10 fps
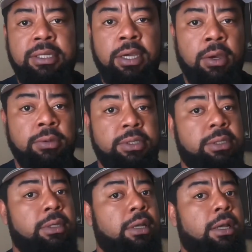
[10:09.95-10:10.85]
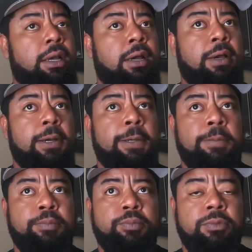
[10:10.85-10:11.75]
You know,
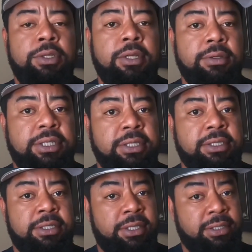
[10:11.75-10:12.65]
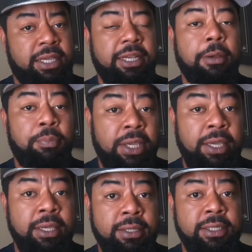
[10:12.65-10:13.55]
she's getting a pig this
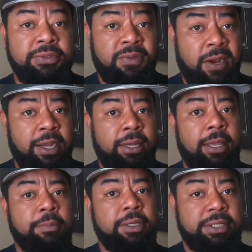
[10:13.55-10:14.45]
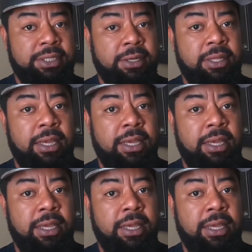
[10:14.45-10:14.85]
Friday. I'm going to share that with you.